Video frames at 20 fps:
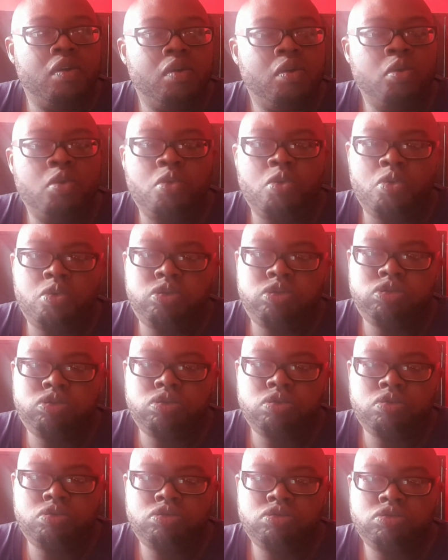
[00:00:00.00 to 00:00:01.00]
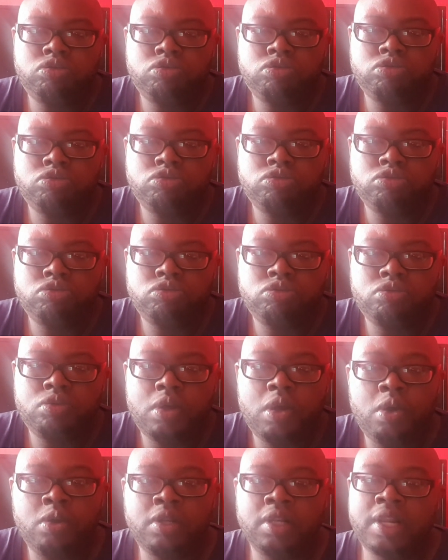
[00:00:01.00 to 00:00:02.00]
Ooh,
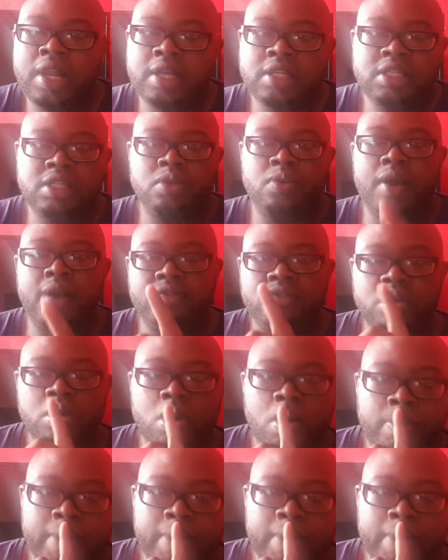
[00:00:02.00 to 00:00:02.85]
hold on, I still have to go